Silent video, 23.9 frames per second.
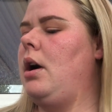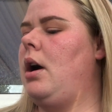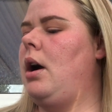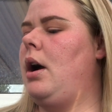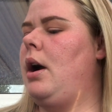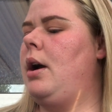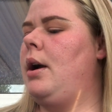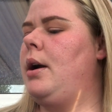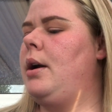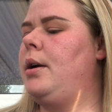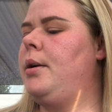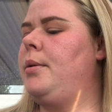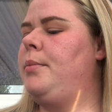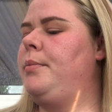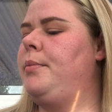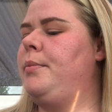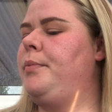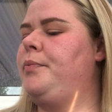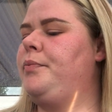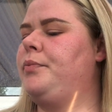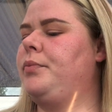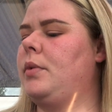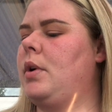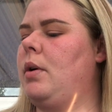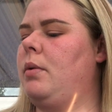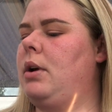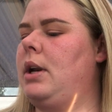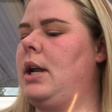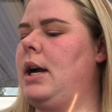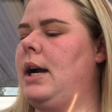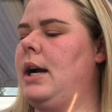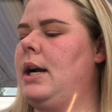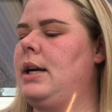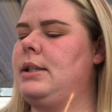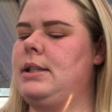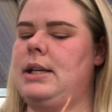I'm going
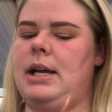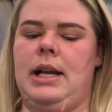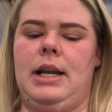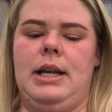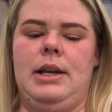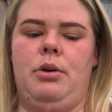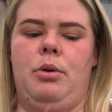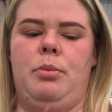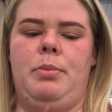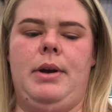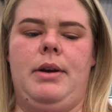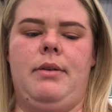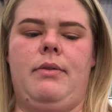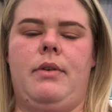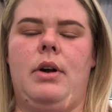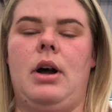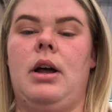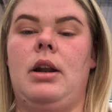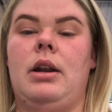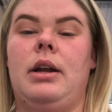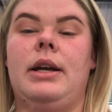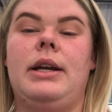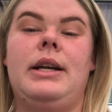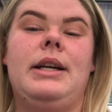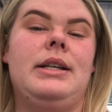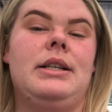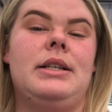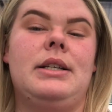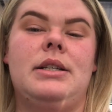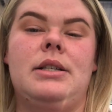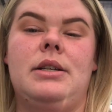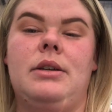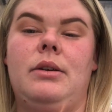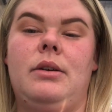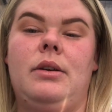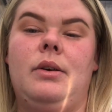to add a little bit of colour
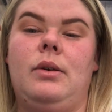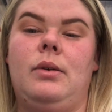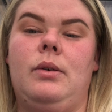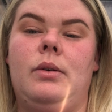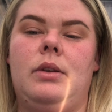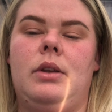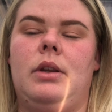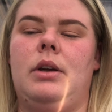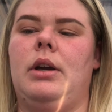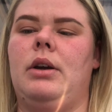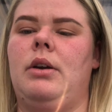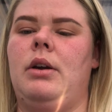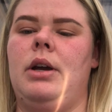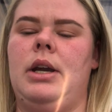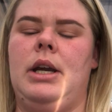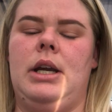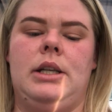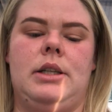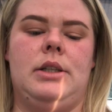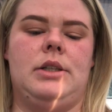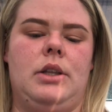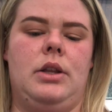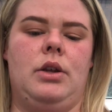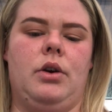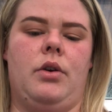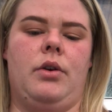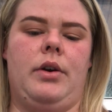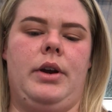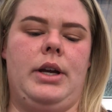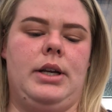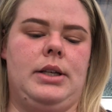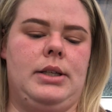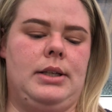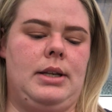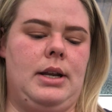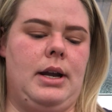into the
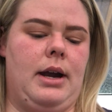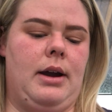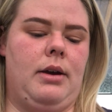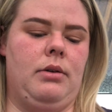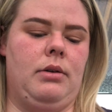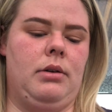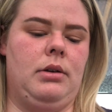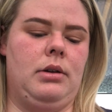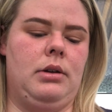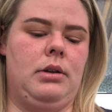crease now.